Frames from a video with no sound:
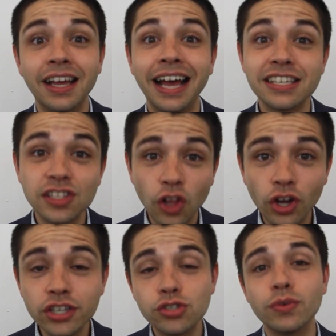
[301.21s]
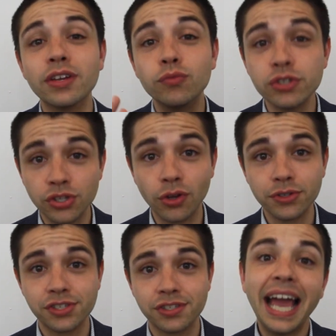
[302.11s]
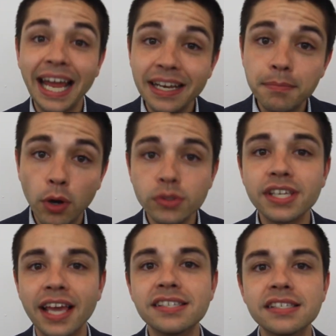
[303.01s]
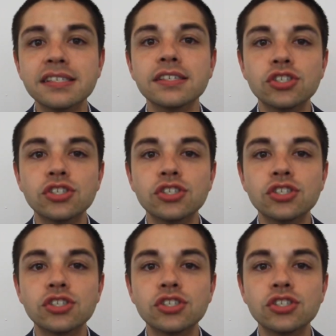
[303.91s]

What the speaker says: as long as you get results. And in most cases,